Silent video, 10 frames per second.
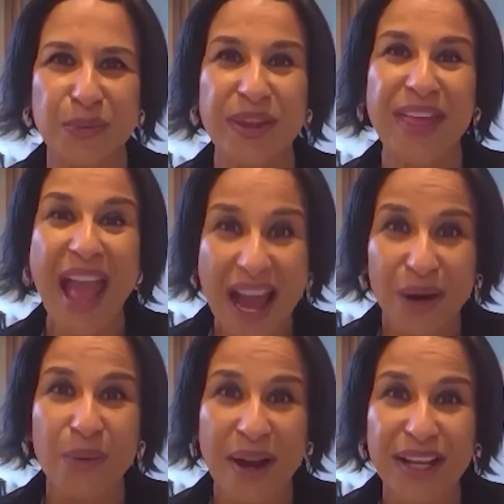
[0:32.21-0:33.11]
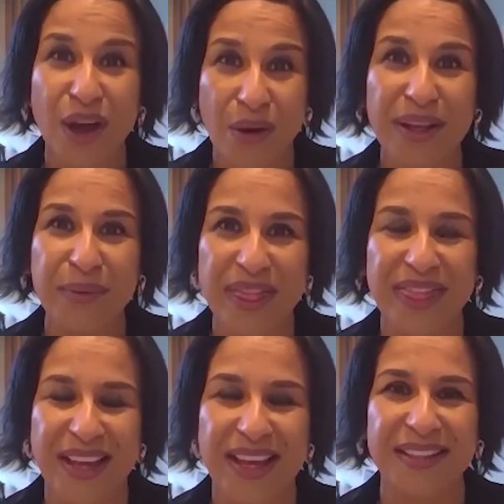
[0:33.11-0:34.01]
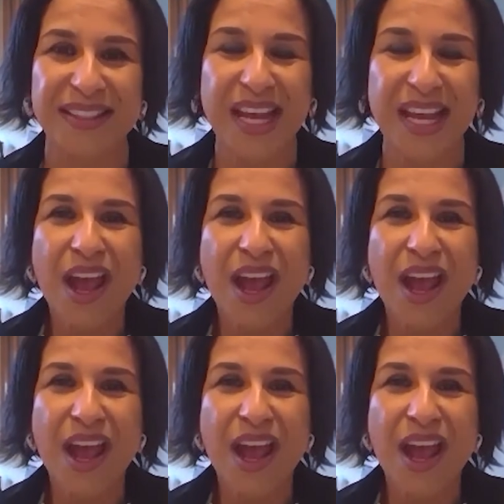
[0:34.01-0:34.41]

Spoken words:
with how we're going with things.